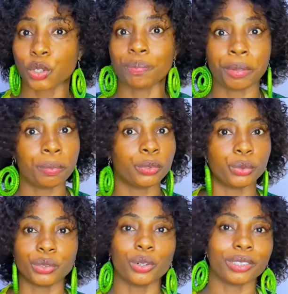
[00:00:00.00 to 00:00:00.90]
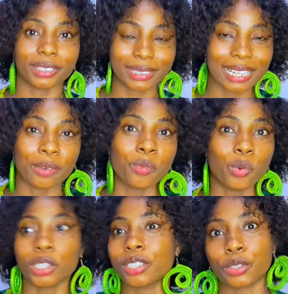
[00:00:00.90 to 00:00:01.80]
some people do not understand
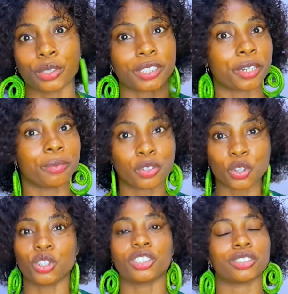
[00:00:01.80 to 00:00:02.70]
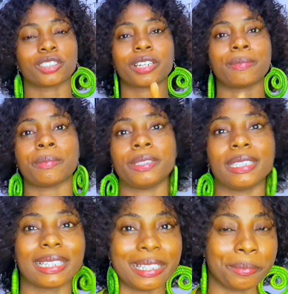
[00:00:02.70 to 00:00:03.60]
what subscriber
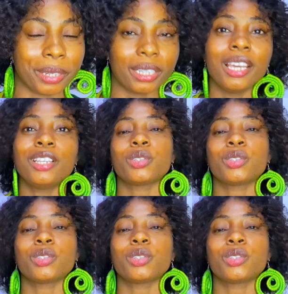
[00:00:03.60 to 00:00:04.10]
basically mean.